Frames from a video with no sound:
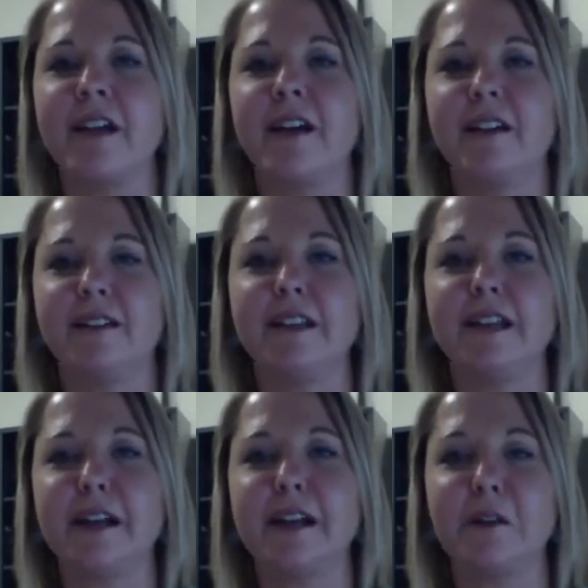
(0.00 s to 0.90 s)

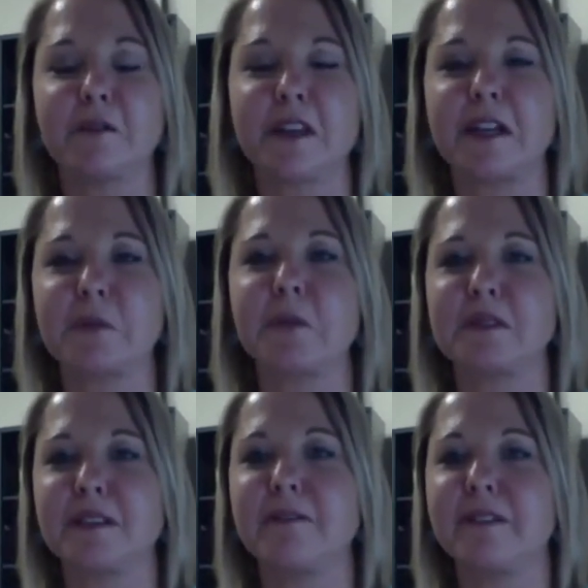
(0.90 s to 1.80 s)
lean on those
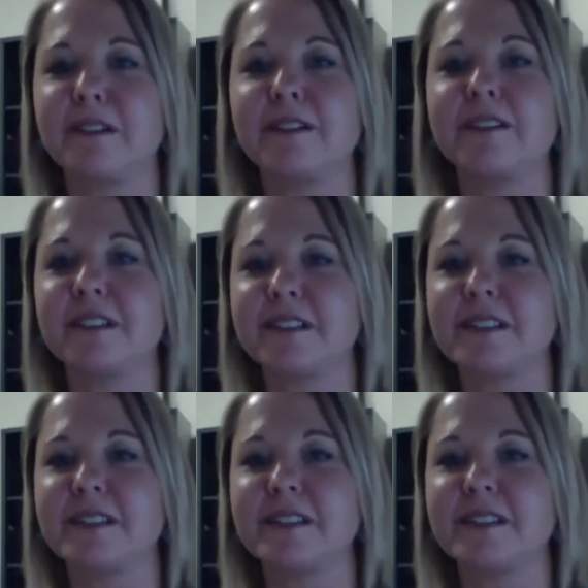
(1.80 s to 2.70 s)
experts in the field, because